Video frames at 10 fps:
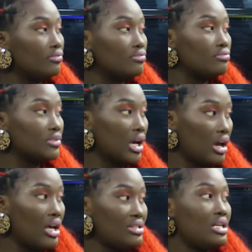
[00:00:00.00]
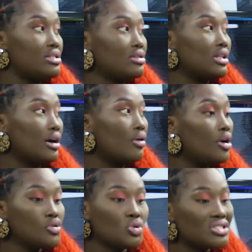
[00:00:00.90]
and settle down.
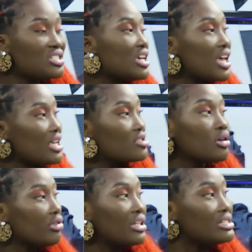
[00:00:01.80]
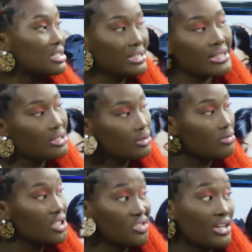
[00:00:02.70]
So she is not ready to settle.
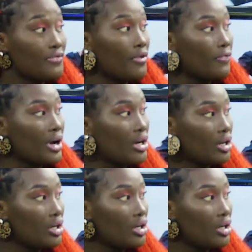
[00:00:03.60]
She's ready for fun.